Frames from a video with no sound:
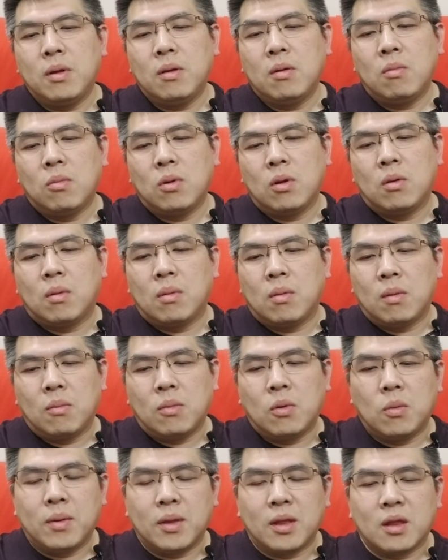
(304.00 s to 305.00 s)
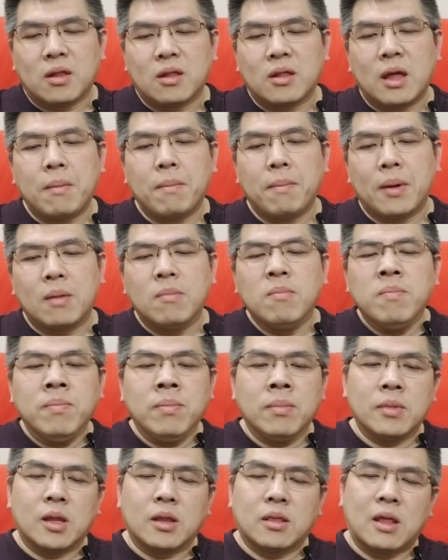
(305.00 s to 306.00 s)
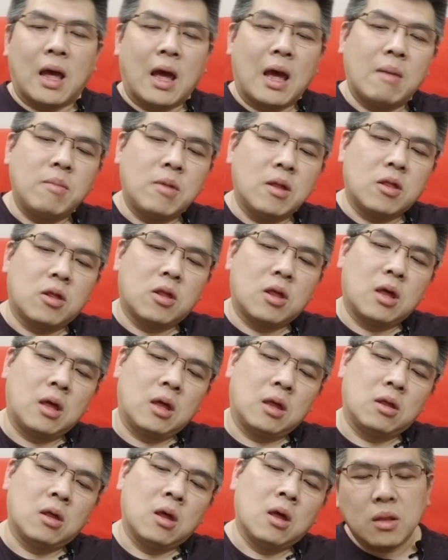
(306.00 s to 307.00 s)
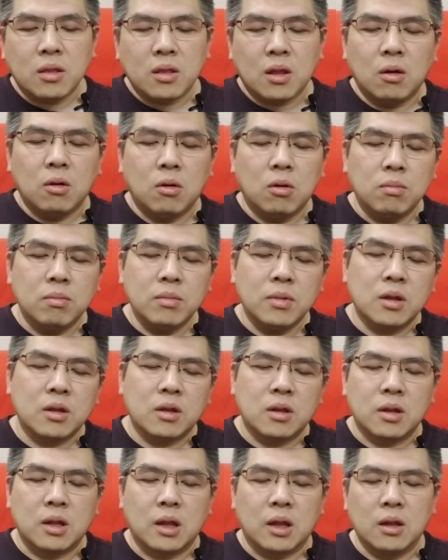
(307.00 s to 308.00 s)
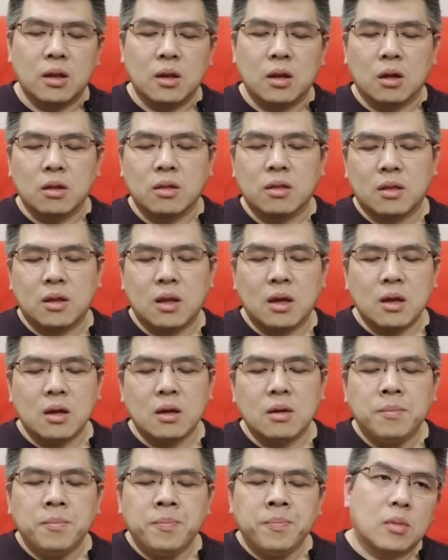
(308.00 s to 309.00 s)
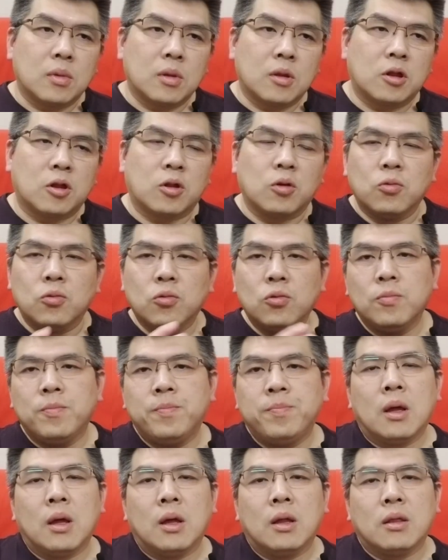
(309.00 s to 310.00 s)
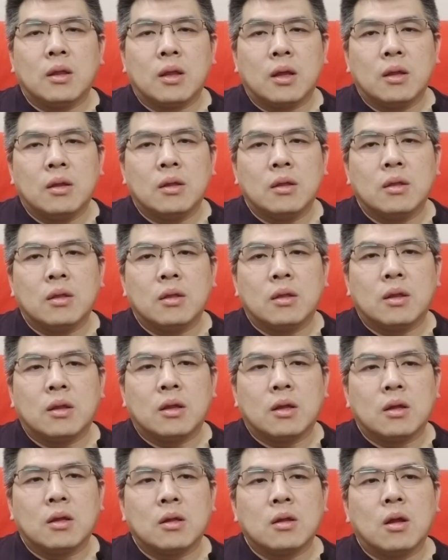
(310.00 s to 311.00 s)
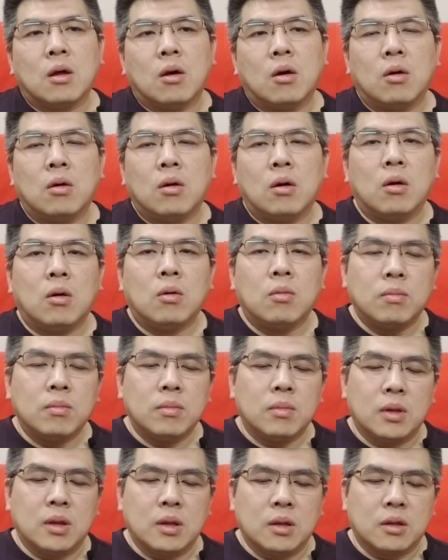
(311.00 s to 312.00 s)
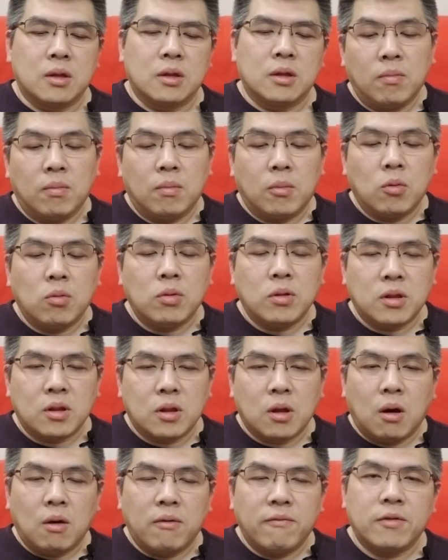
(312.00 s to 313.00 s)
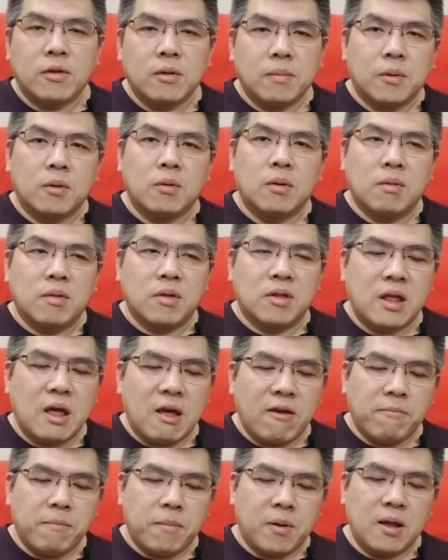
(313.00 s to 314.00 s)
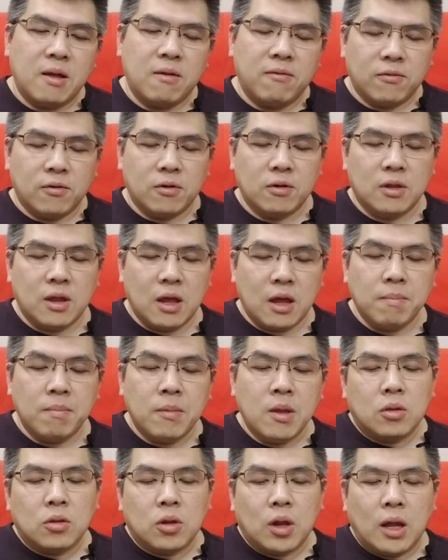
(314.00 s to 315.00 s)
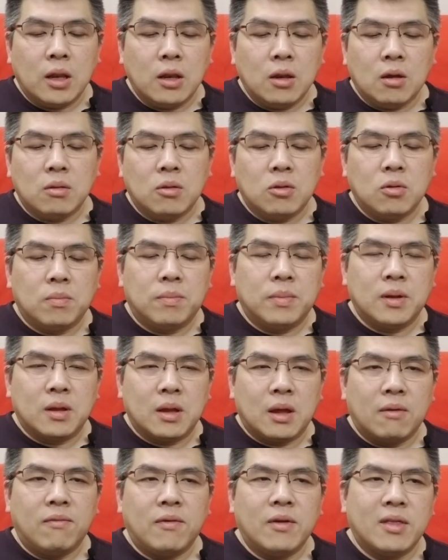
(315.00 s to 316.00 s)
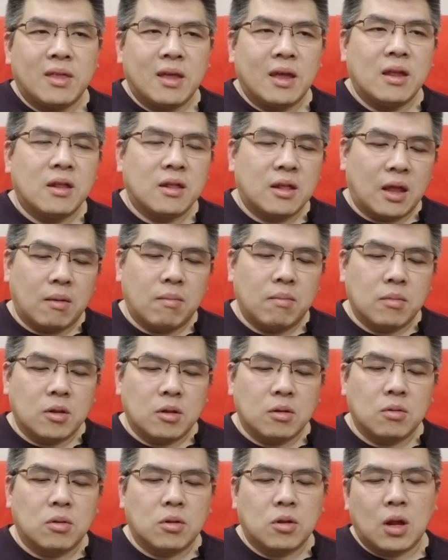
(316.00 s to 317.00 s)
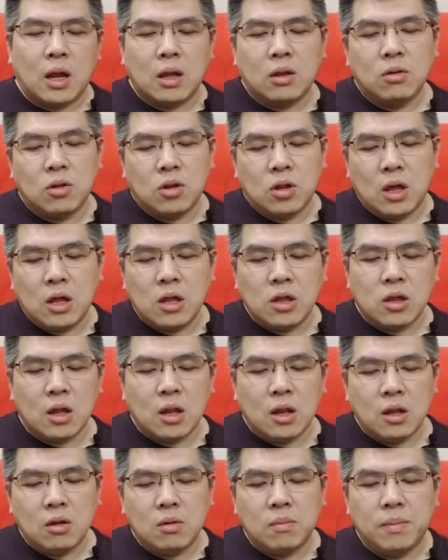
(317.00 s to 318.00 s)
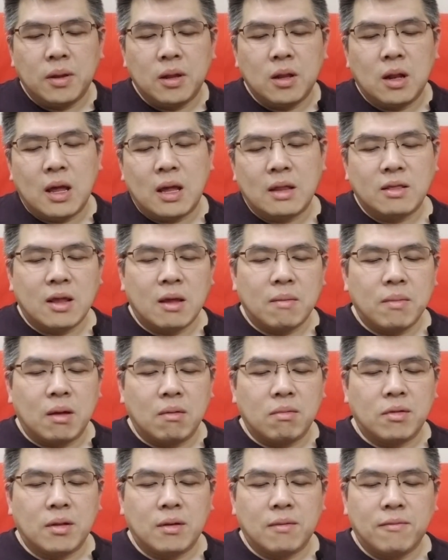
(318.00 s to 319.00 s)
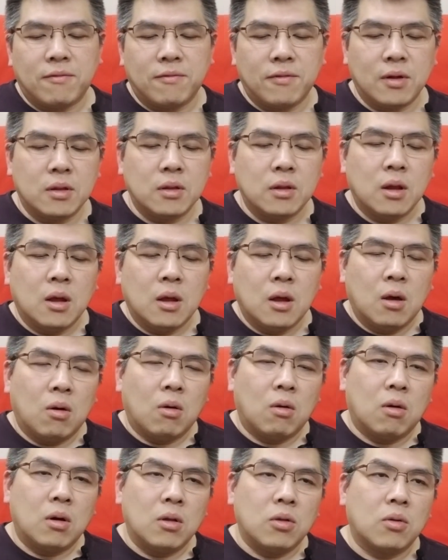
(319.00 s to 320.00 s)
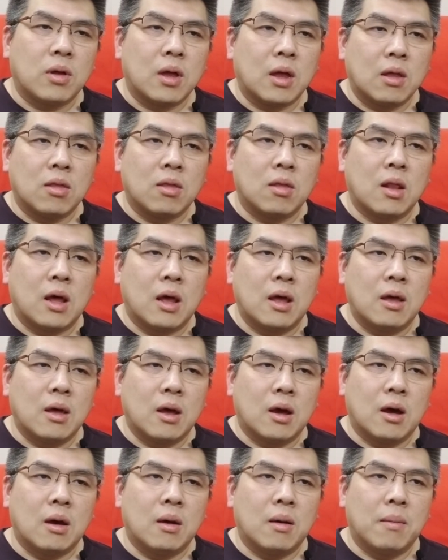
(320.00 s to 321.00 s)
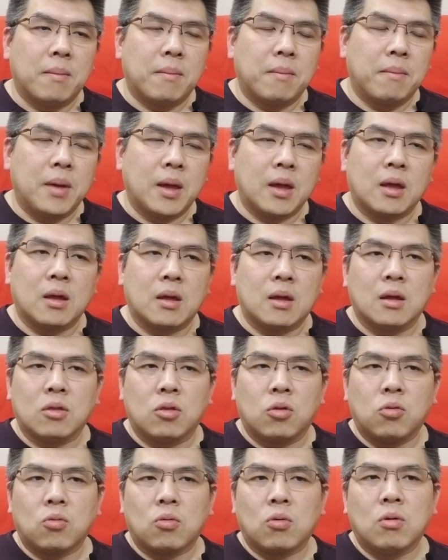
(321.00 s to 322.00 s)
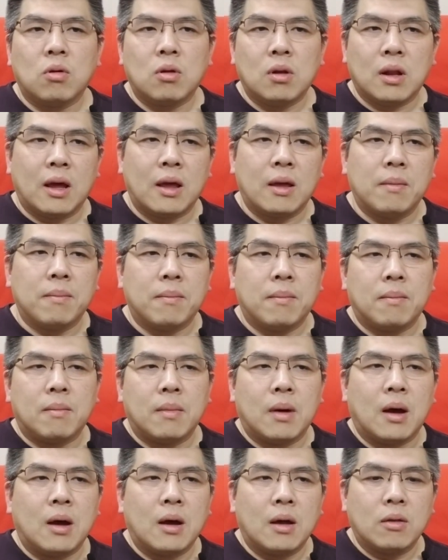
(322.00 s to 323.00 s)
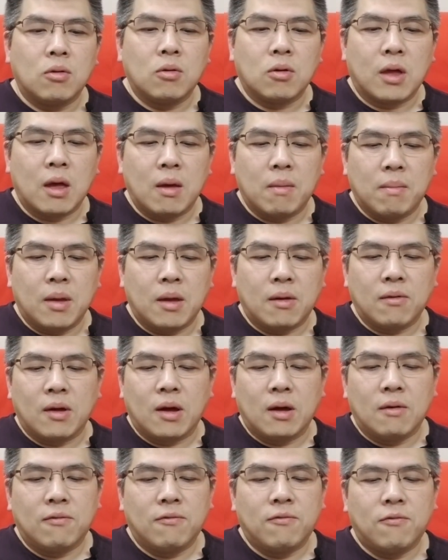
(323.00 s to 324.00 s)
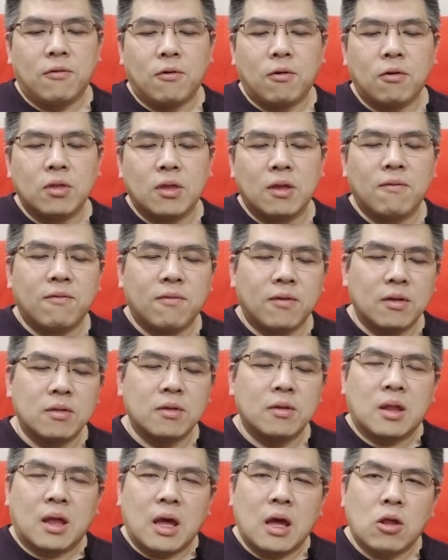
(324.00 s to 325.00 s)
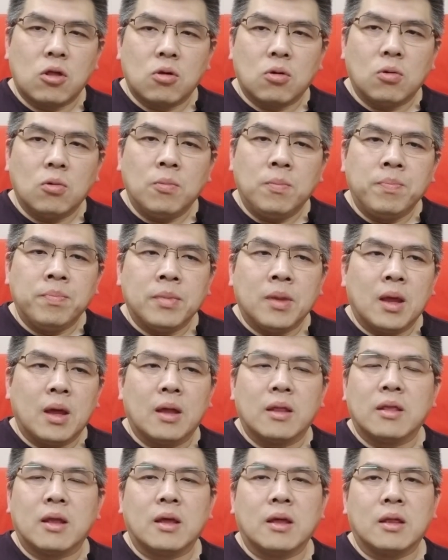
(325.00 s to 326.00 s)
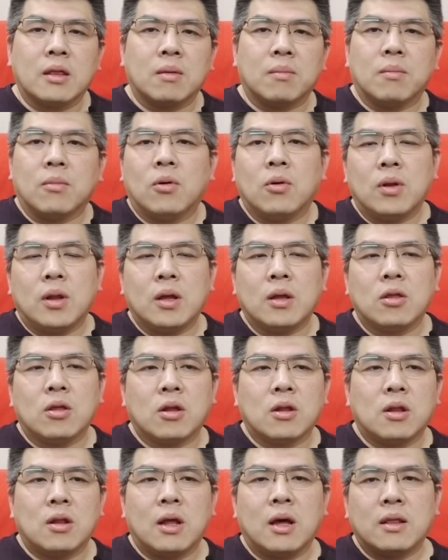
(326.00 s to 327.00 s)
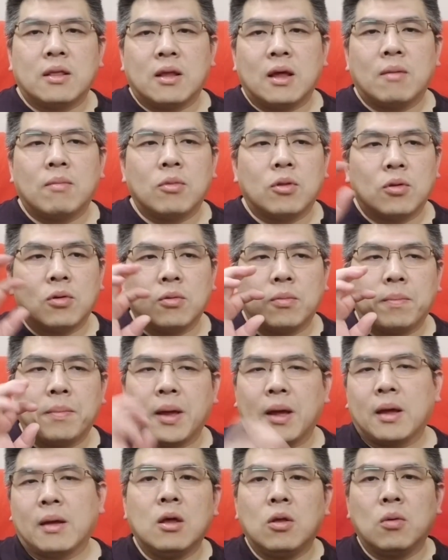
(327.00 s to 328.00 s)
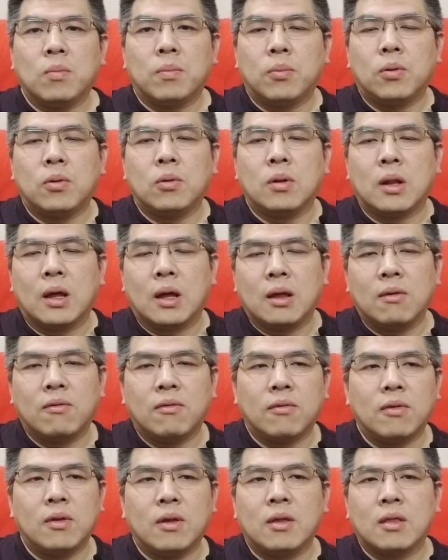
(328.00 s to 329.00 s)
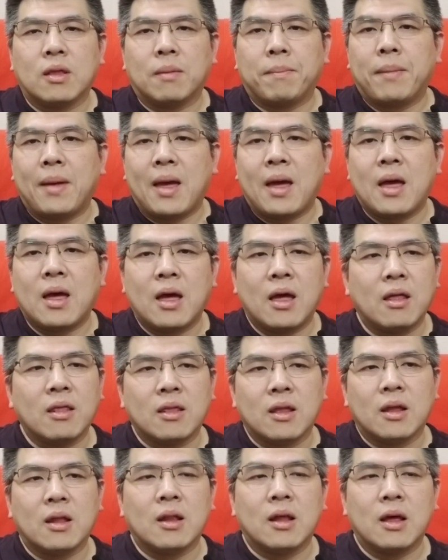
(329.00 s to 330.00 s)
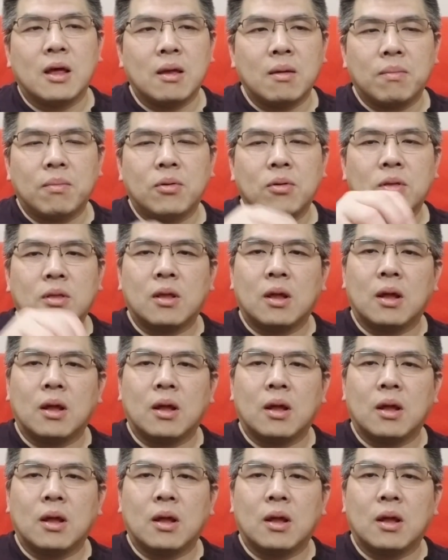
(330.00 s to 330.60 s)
will be the same, but the time is changed. The home is like not their school, and then the home is most comfortable and safe place for them. Try not to be everyday thing, so try to change a little bit, let them have some fun. Or you can like make a draw, like you can make 4 different schedule, and then in the morning just let them to pick. You put like in the bag, and then like put